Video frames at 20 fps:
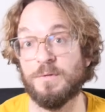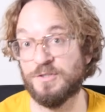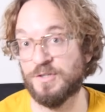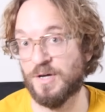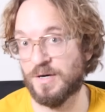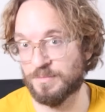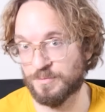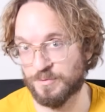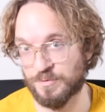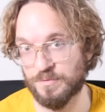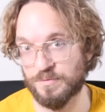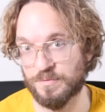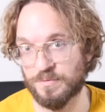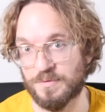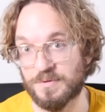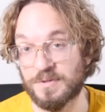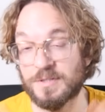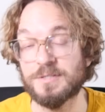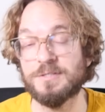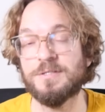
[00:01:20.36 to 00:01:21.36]
sharp too.
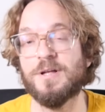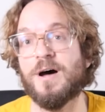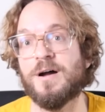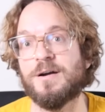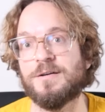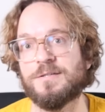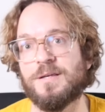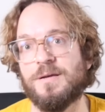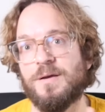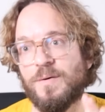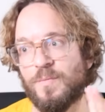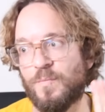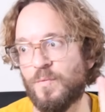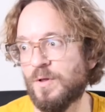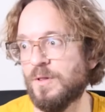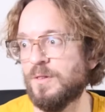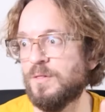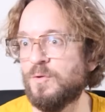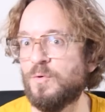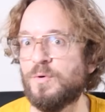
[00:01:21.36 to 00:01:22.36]
The stars
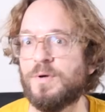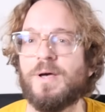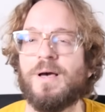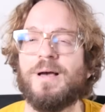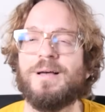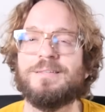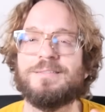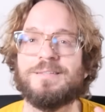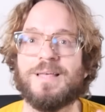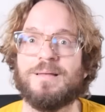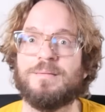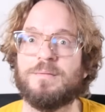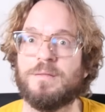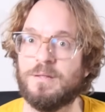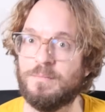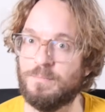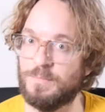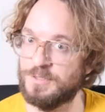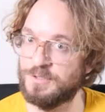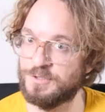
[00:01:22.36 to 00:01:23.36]
will look
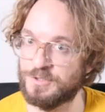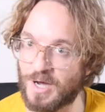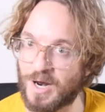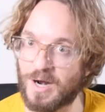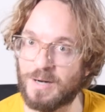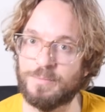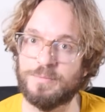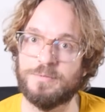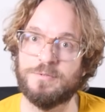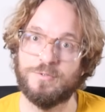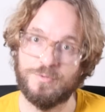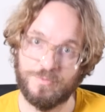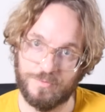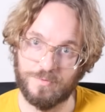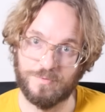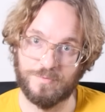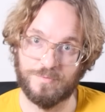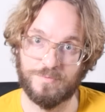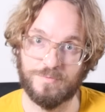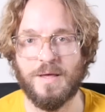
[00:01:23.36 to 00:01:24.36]
acceptably sharp too.